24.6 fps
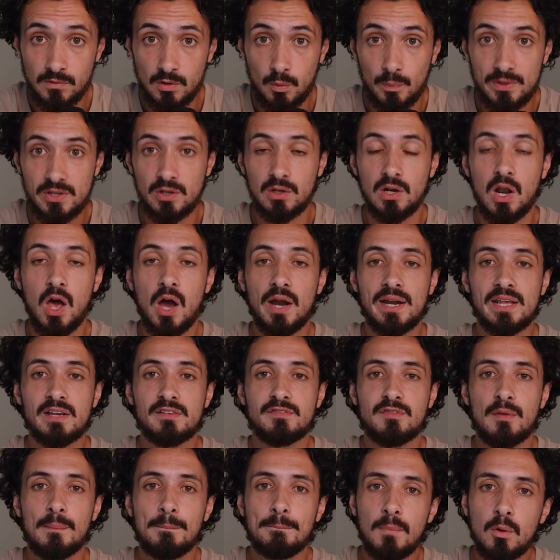When you're learning
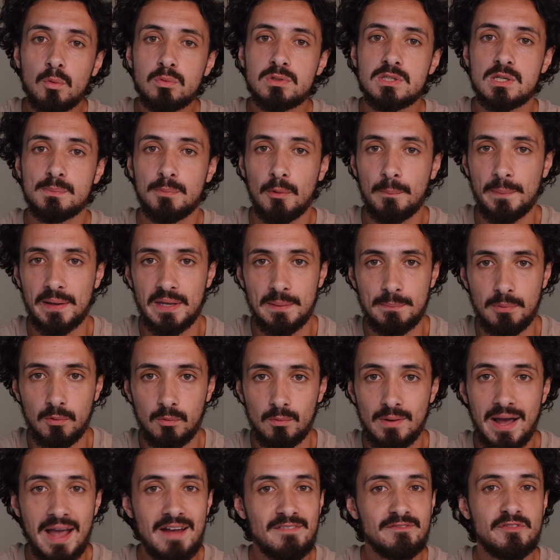from multiple people,
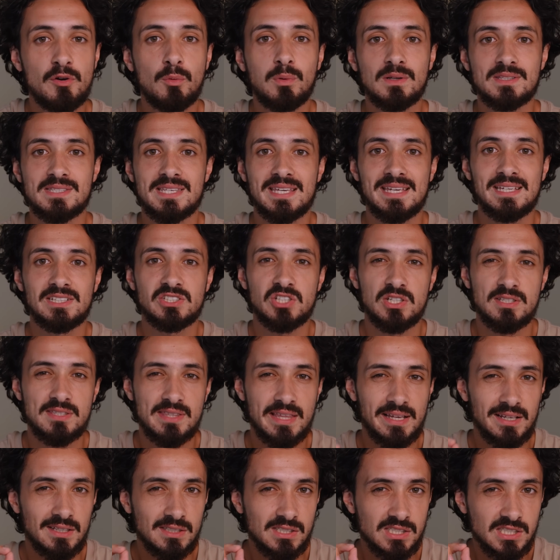everyone teaches
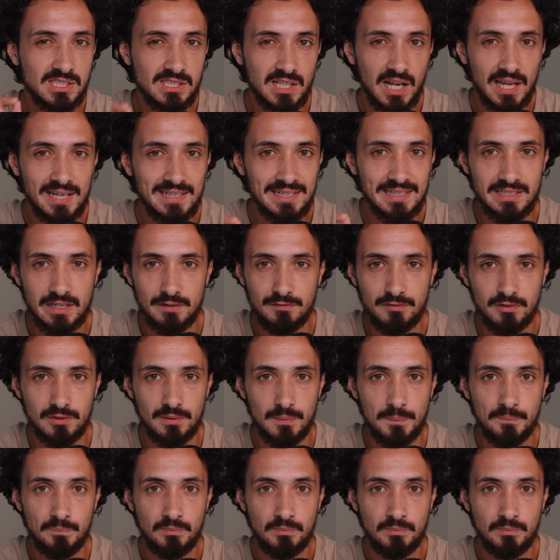things slightly different.